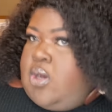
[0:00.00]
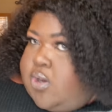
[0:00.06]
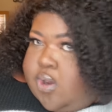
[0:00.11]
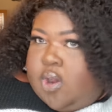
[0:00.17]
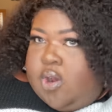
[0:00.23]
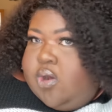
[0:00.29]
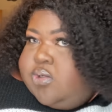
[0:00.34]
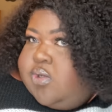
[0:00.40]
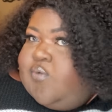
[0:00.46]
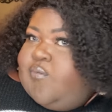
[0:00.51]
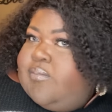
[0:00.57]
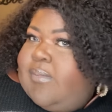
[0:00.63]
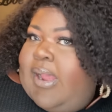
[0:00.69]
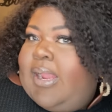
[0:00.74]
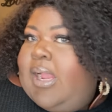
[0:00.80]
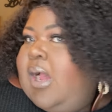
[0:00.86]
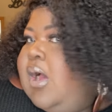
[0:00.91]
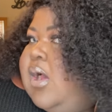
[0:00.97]
all over
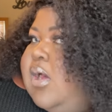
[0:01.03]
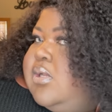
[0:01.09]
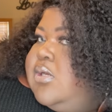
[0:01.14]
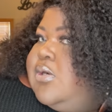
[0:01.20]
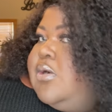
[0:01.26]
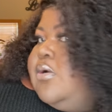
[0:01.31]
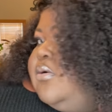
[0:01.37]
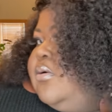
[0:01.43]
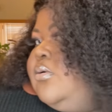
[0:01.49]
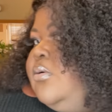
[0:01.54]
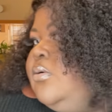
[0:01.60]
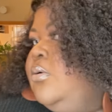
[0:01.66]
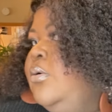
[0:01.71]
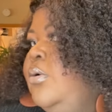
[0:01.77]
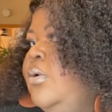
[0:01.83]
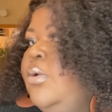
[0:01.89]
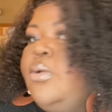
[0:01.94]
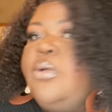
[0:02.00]
my collar,
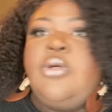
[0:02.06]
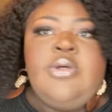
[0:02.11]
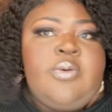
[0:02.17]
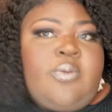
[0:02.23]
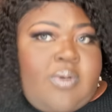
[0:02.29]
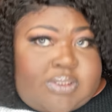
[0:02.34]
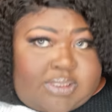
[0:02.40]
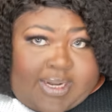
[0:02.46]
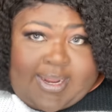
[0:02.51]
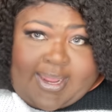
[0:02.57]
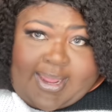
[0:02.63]
which I